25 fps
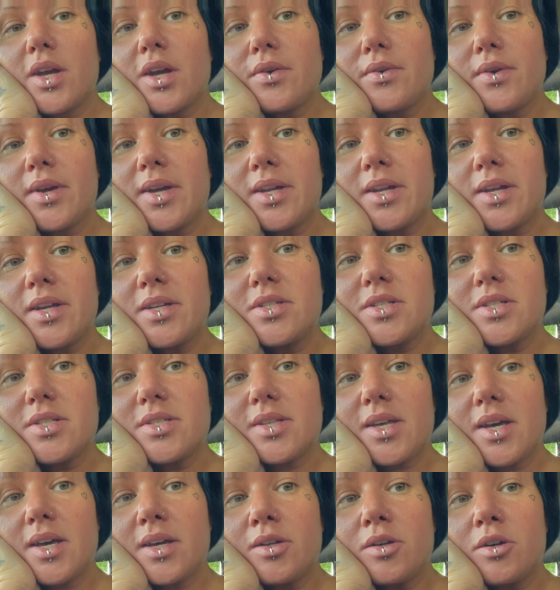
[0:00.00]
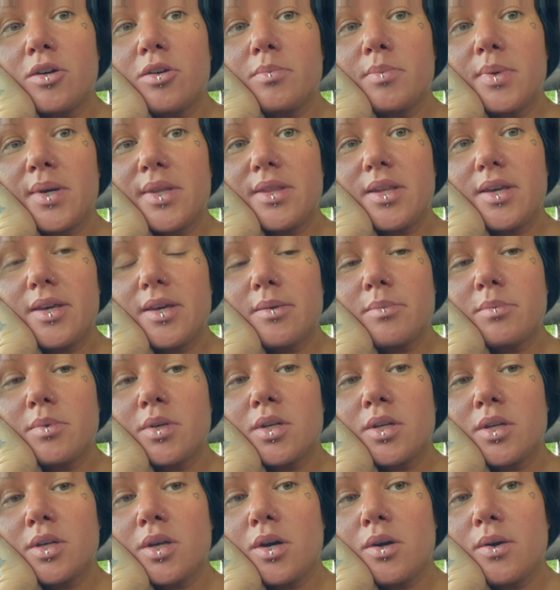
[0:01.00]
Alright, I just got home. I think I'm
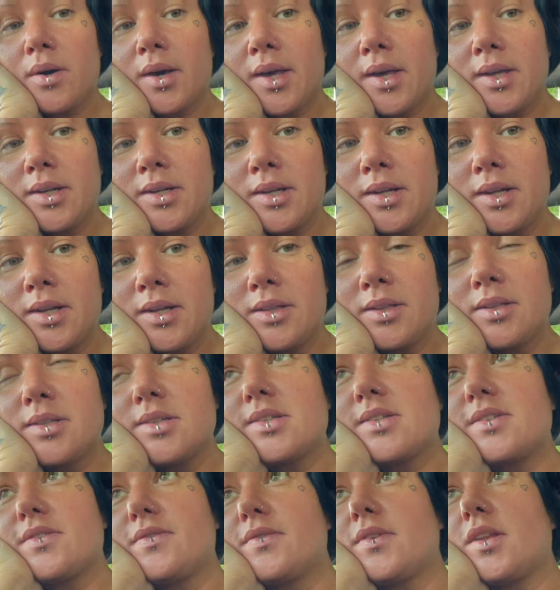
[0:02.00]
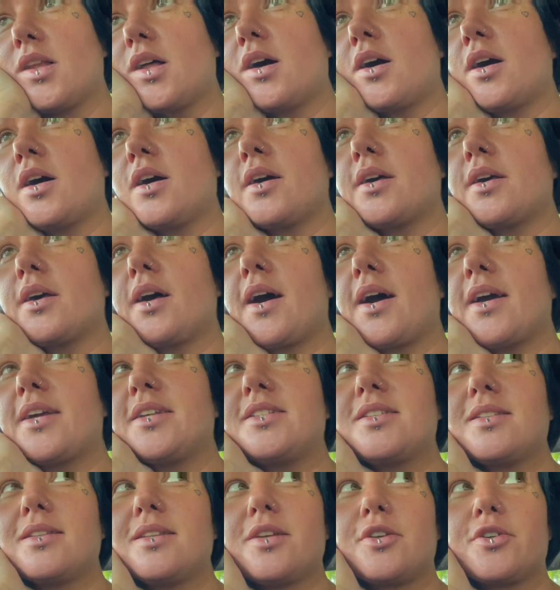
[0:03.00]
going to go ahead and end this vlog. I
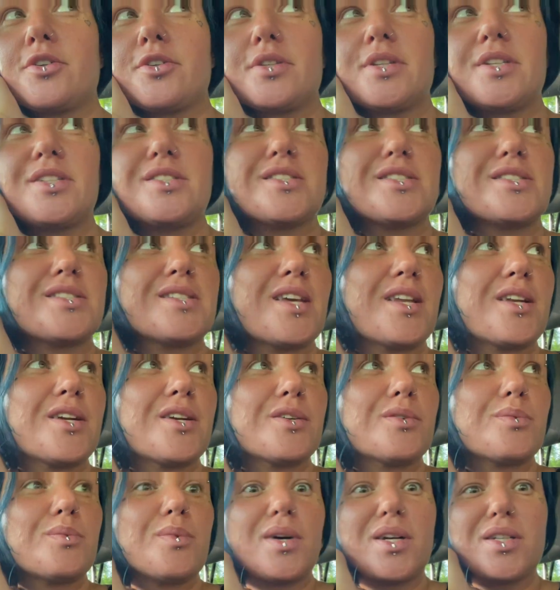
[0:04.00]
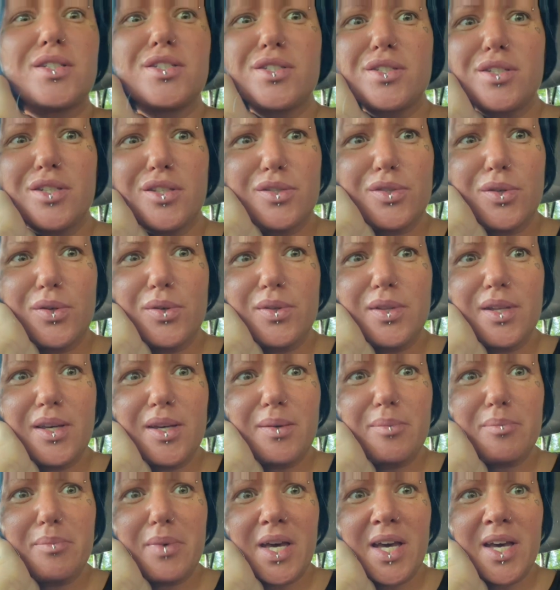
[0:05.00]
literally just sat here and watched this whole
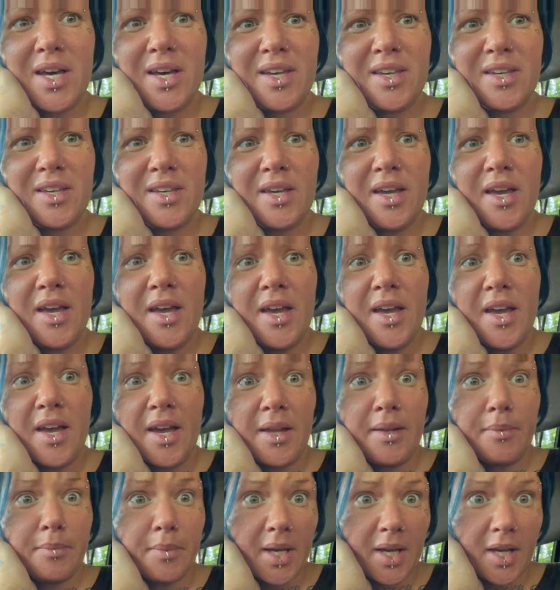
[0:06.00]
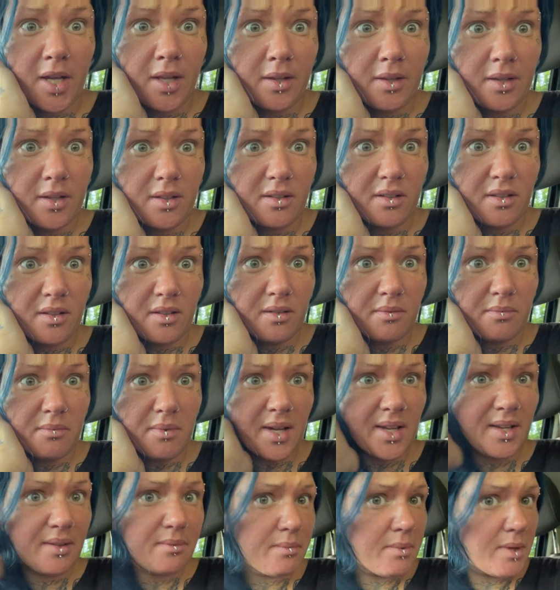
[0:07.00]
thing back. And my
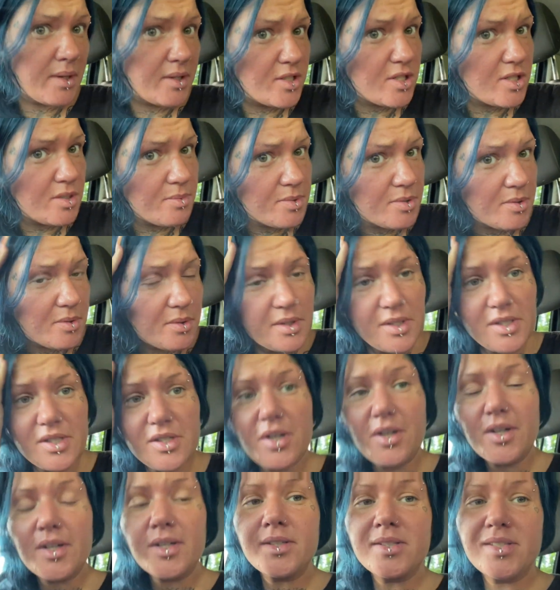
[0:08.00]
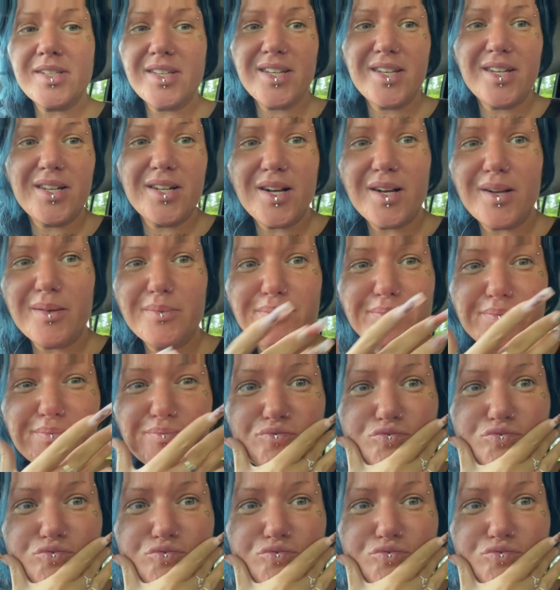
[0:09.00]
my, my Jeep's really starting to heat up.